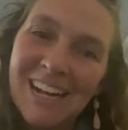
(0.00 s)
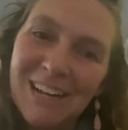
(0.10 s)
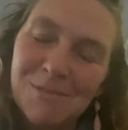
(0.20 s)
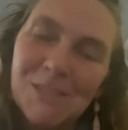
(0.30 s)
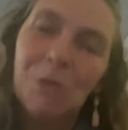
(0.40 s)

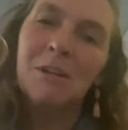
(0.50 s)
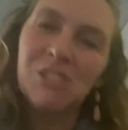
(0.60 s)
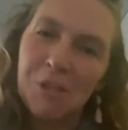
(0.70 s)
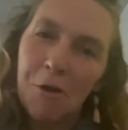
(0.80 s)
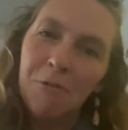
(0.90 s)
so
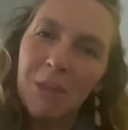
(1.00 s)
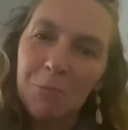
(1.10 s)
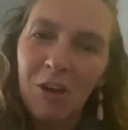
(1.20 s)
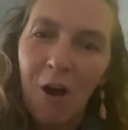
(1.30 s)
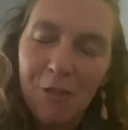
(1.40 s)
much so that
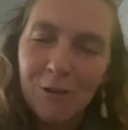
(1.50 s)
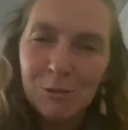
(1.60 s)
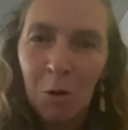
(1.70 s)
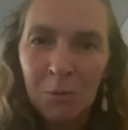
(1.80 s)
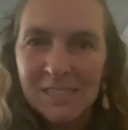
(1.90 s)
we call
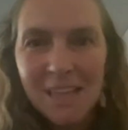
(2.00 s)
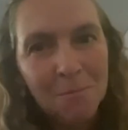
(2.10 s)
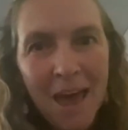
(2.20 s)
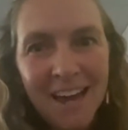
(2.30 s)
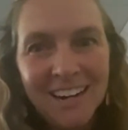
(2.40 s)
those moments that
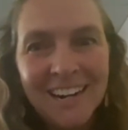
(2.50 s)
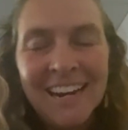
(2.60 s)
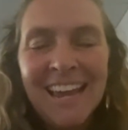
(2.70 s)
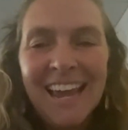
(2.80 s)
matter